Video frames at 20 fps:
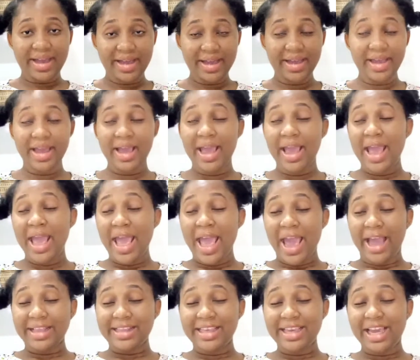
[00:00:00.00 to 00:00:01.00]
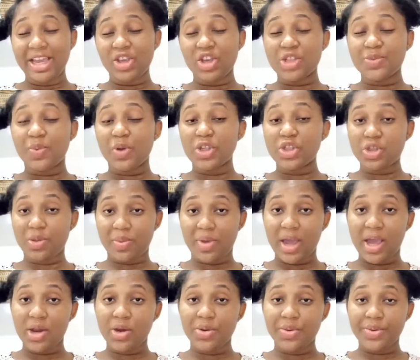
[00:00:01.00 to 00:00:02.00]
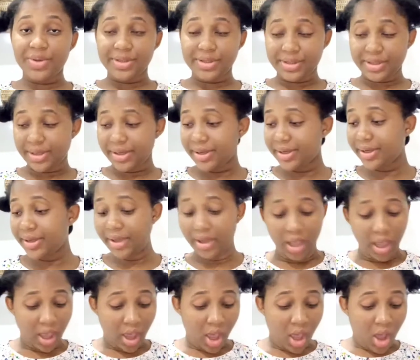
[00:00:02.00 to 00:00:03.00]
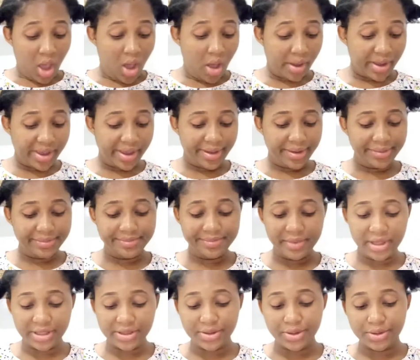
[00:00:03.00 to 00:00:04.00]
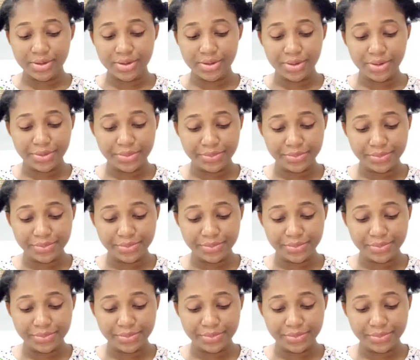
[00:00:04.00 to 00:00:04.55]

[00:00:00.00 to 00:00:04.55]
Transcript: I think I just burned some calories. Okay, let's continue.